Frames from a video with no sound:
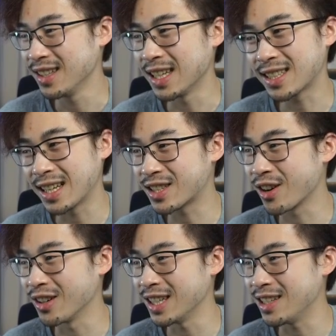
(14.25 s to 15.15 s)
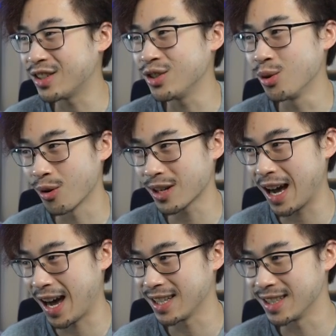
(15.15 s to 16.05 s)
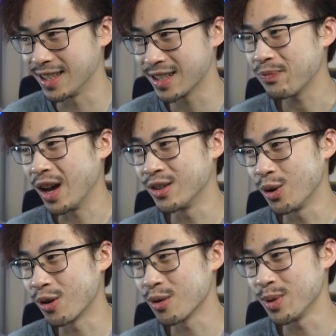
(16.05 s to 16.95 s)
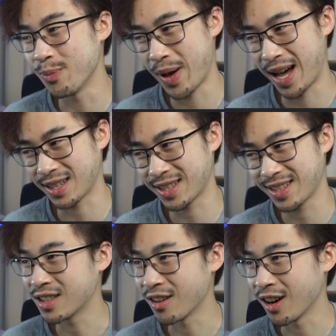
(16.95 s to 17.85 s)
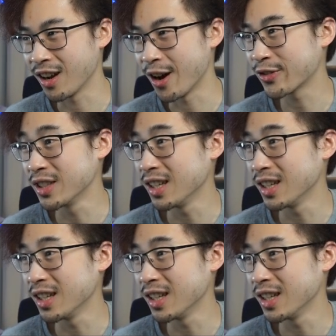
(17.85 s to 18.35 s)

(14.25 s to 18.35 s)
Let's get started into your guys' adorable pets. Starting off the